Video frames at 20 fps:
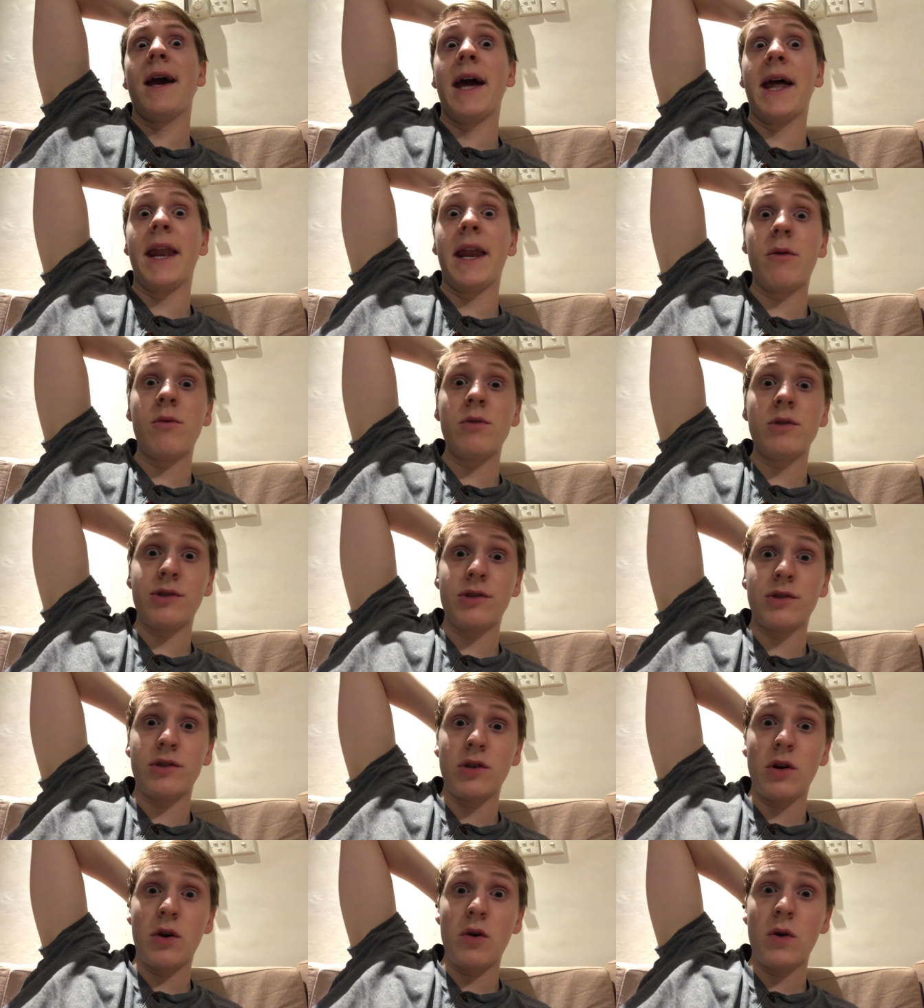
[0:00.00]
and I was
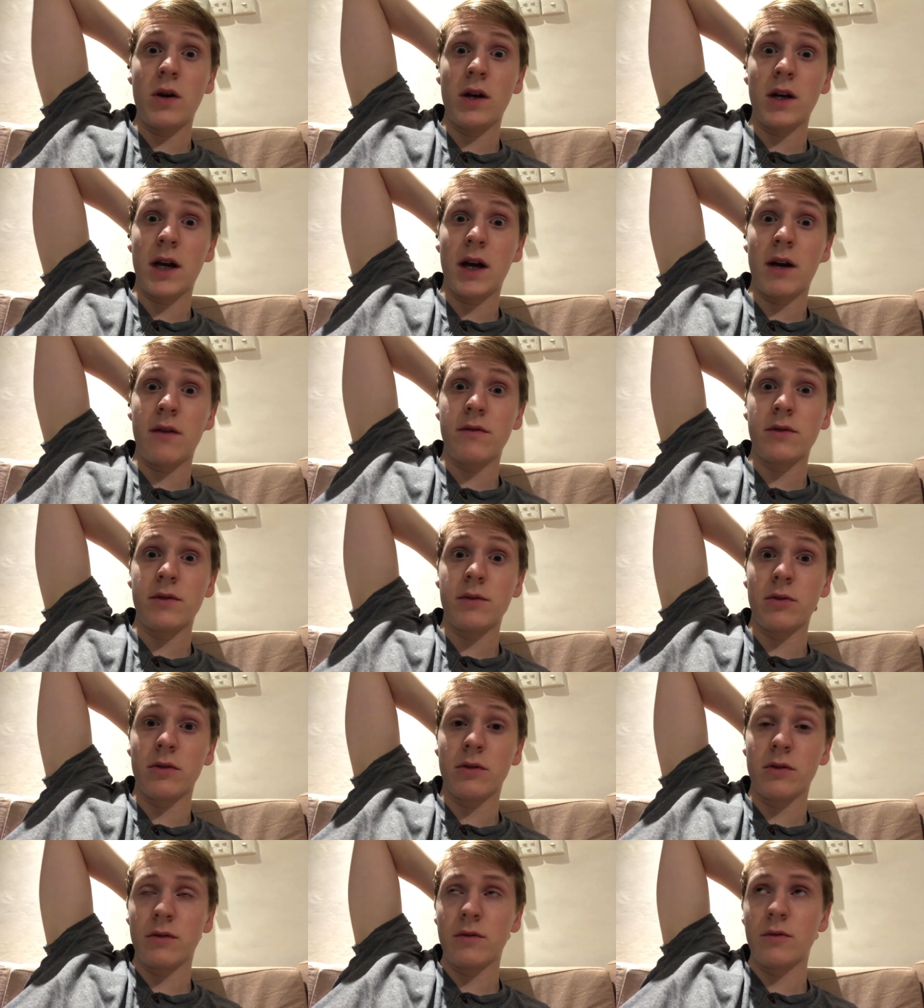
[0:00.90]
so
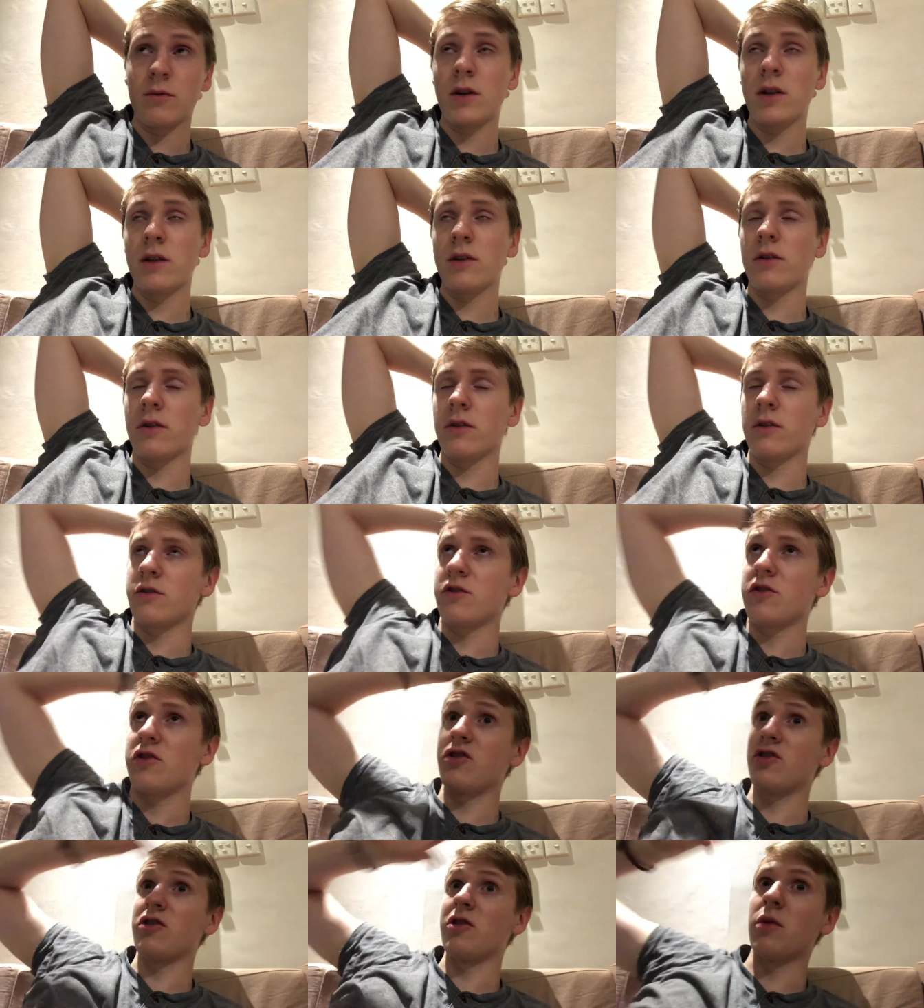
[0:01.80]
uncomfortable. Well, not
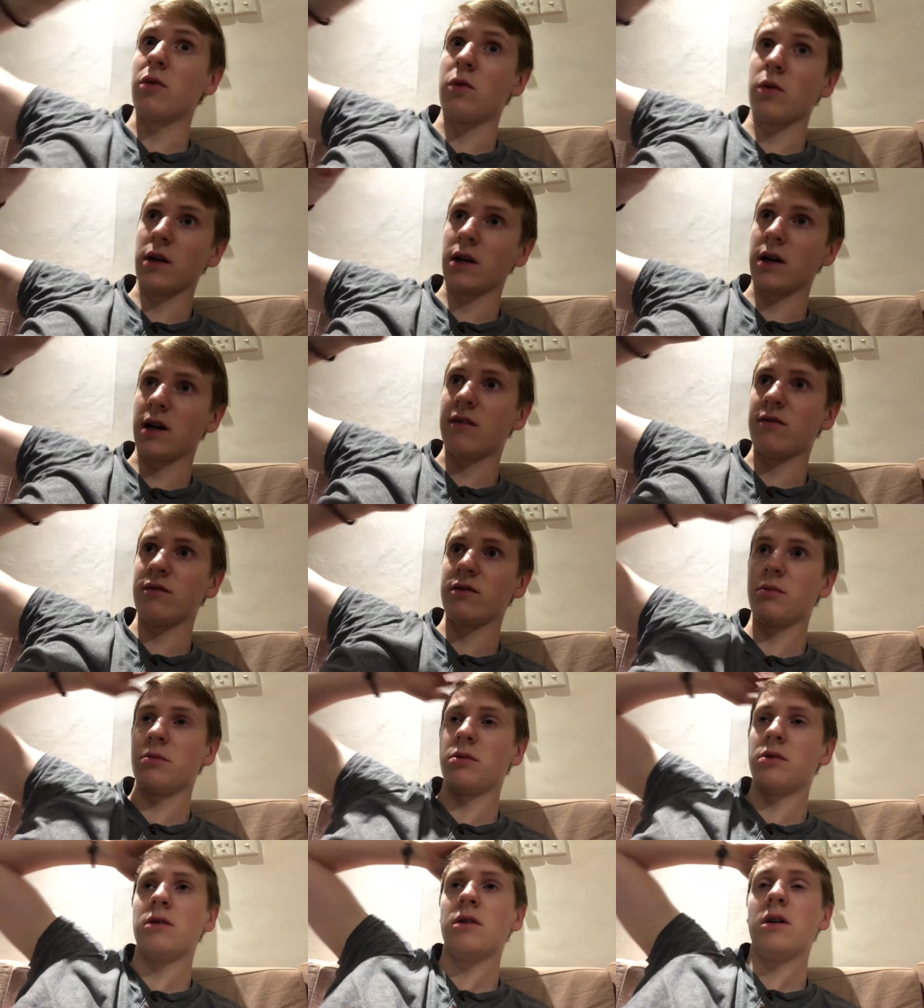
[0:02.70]
so
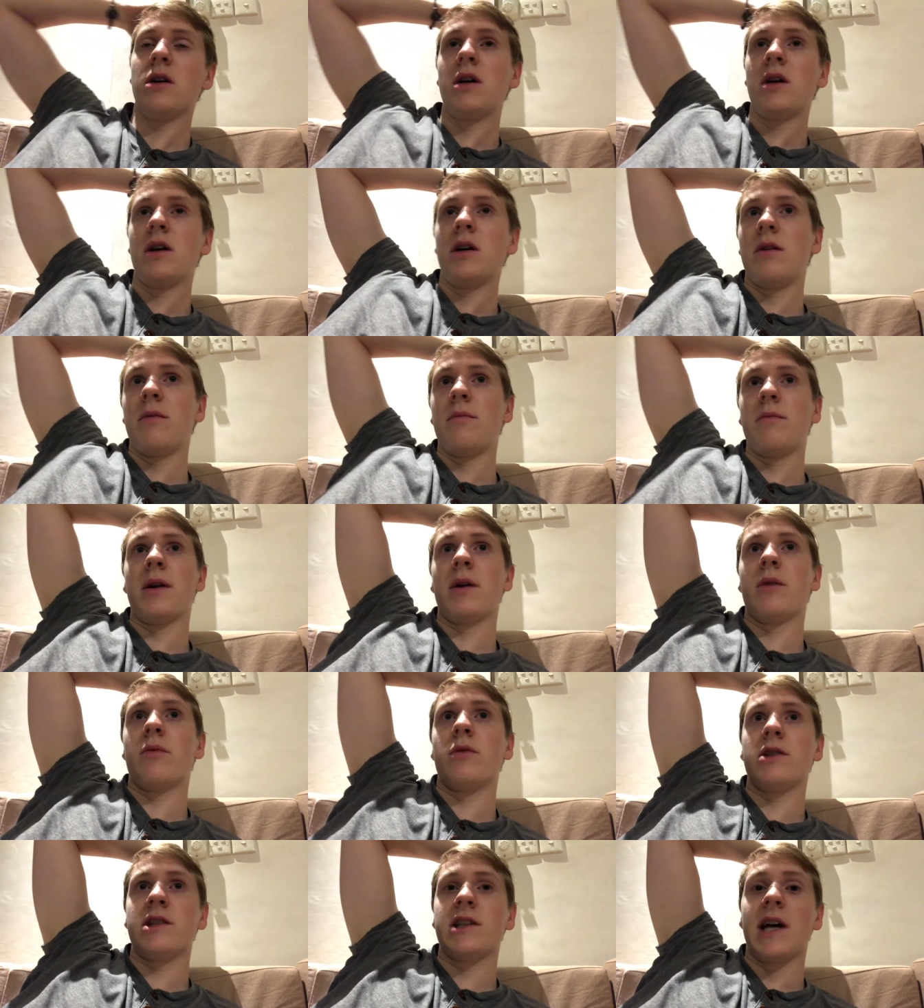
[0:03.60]
uncomfortable, but
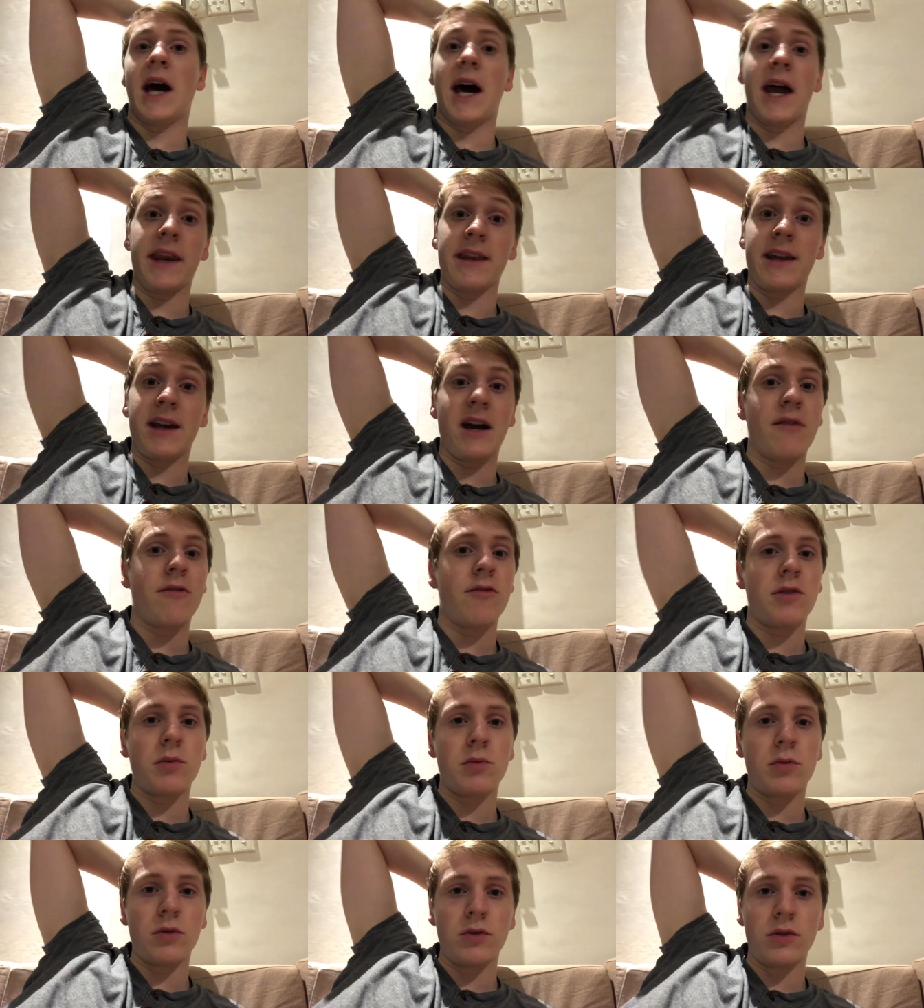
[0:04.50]
I was
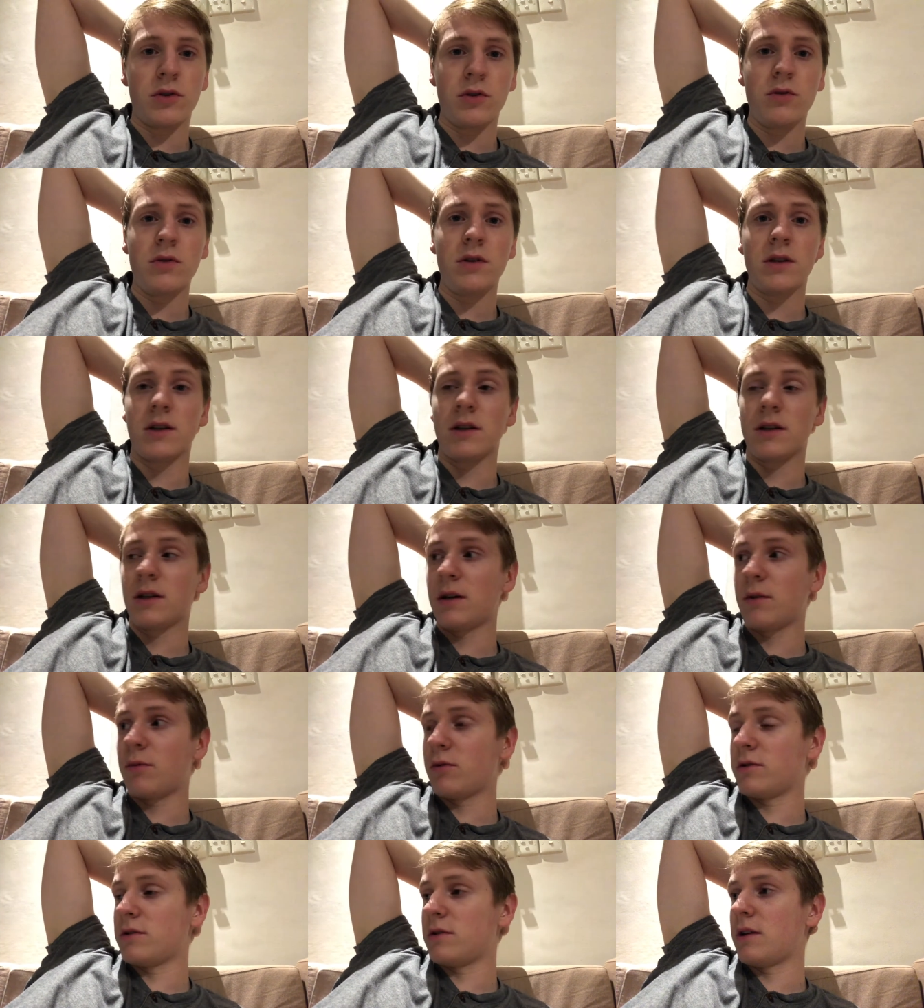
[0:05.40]
uncomfortable doing it.
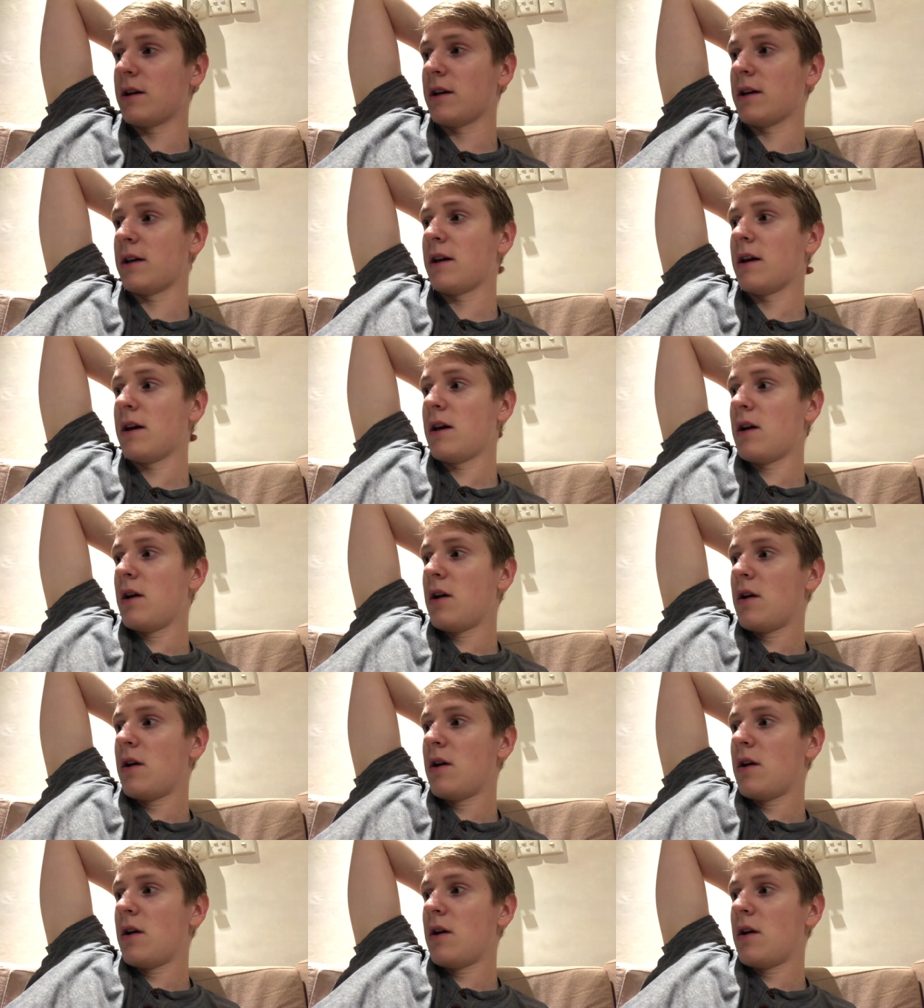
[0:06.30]
I was like,